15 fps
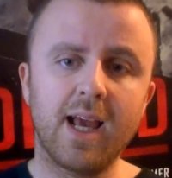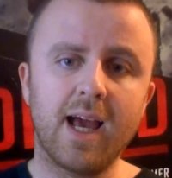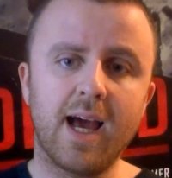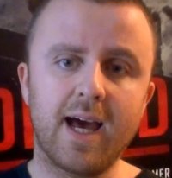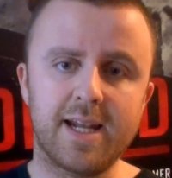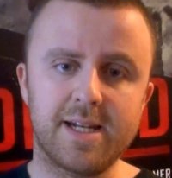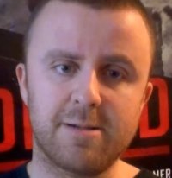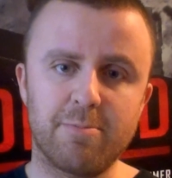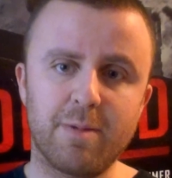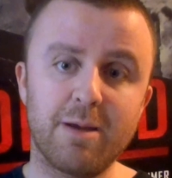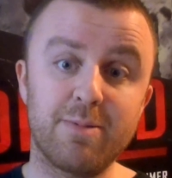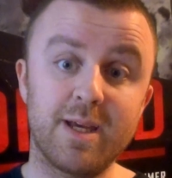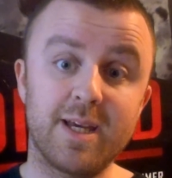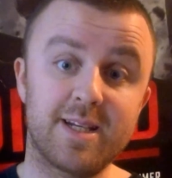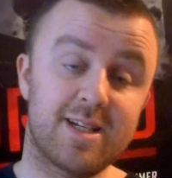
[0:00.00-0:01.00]
And
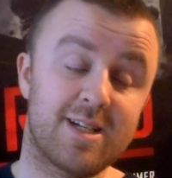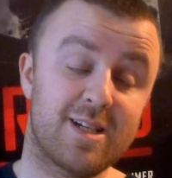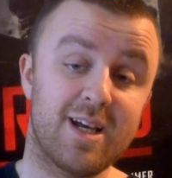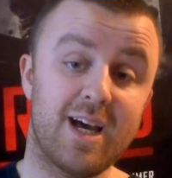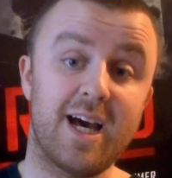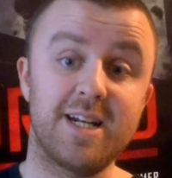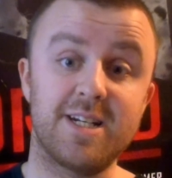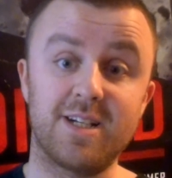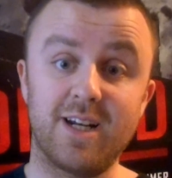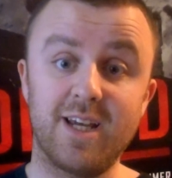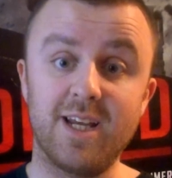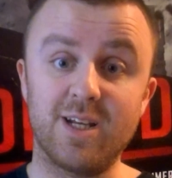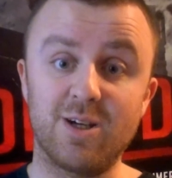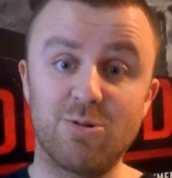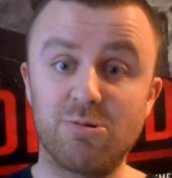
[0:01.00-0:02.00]
maybe it's
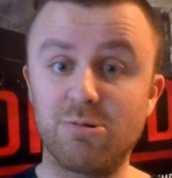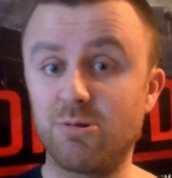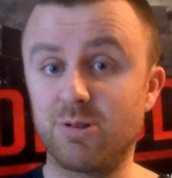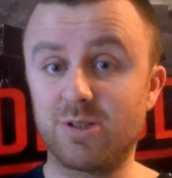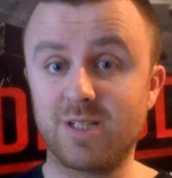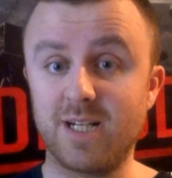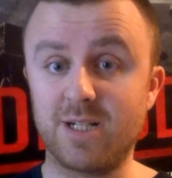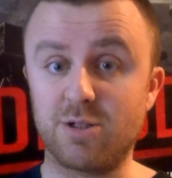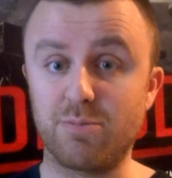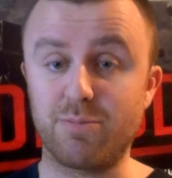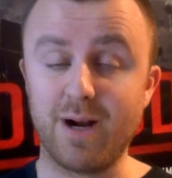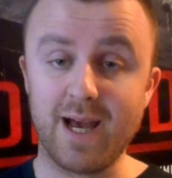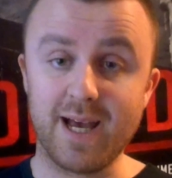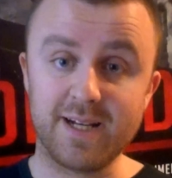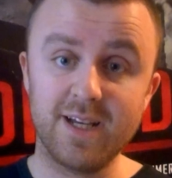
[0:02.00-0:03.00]
Angelina who said to
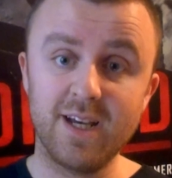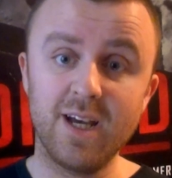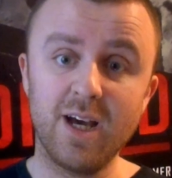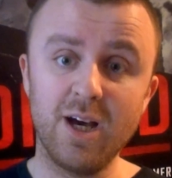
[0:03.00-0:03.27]
Brad,